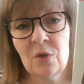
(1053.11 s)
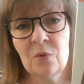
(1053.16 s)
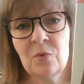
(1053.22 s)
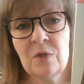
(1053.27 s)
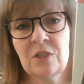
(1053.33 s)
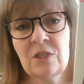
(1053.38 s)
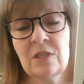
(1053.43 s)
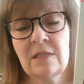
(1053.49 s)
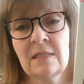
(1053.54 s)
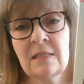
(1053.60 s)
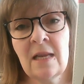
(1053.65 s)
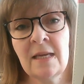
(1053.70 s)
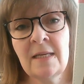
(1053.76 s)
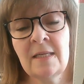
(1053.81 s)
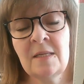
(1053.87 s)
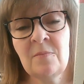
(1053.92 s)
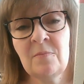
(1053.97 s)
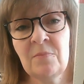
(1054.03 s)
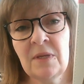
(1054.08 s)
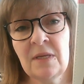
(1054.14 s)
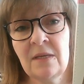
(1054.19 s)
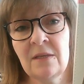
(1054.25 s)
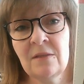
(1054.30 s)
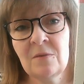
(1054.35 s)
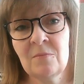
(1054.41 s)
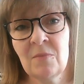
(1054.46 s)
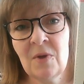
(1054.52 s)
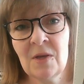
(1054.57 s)
which is slightly
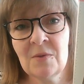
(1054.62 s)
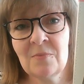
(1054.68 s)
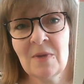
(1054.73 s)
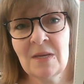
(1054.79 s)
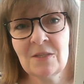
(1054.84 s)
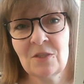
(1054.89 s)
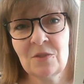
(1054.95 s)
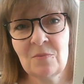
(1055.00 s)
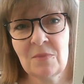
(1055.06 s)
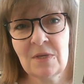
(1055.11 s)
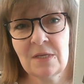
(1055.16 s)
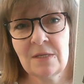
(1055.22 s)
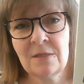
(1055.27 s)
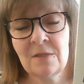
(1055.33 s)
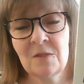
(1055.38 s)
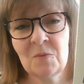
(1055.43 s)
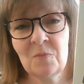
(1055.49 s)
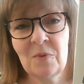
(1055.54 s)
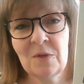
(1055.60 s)
bigger than my measurements,